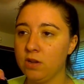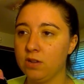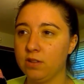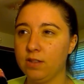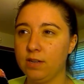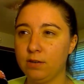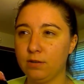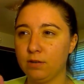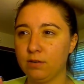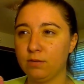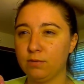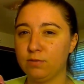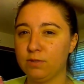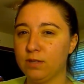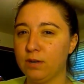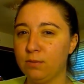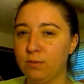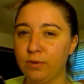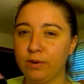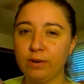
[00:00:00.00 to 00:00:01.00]
they're
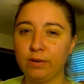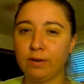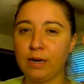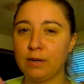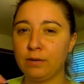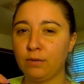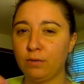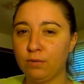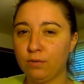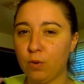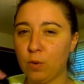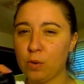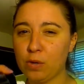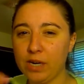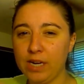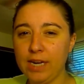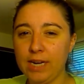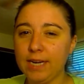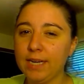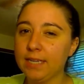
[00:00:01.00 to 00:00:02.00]
somewhere around
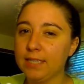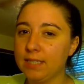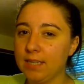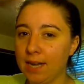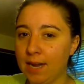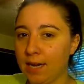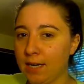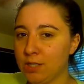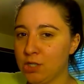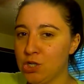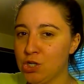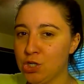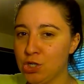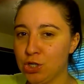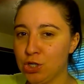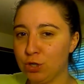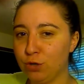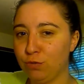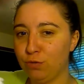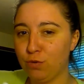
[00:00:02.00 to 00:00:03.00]

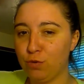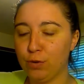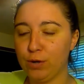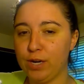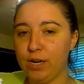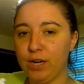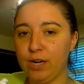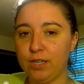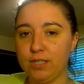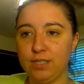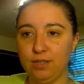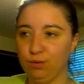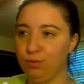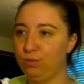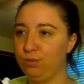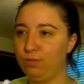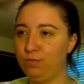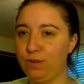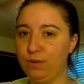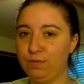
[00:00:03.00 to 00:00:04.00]
40-ish, 40 to
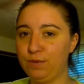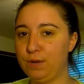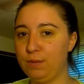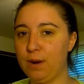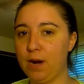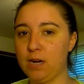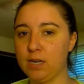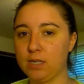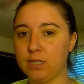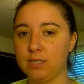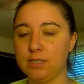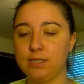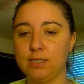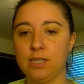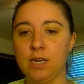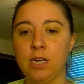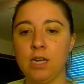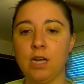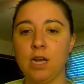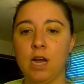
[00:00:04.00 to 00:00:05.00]
50 bucks.
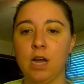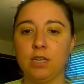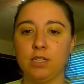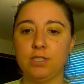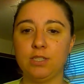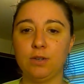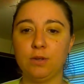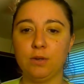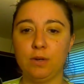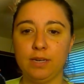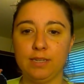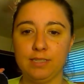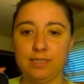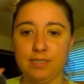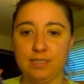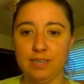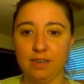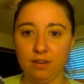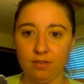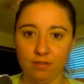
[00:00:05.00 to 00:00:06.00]
So it's
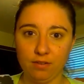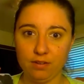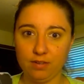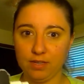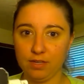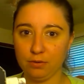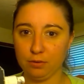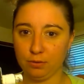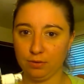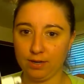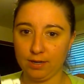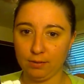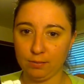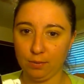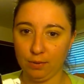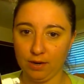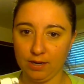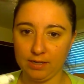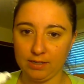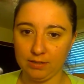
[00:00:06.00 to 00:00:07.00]
definitely a great
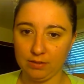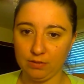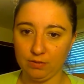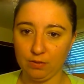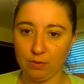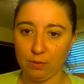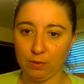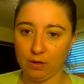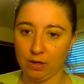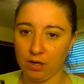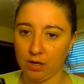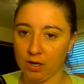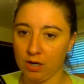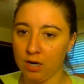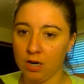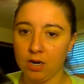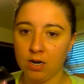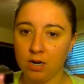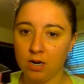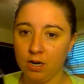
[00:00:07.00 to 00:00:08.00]
price for,
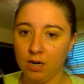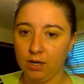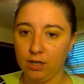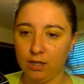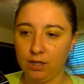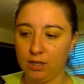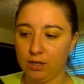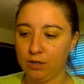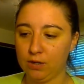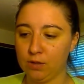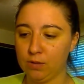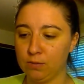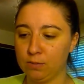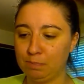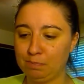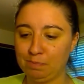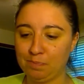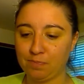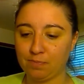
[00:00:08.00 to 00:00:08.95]
you know,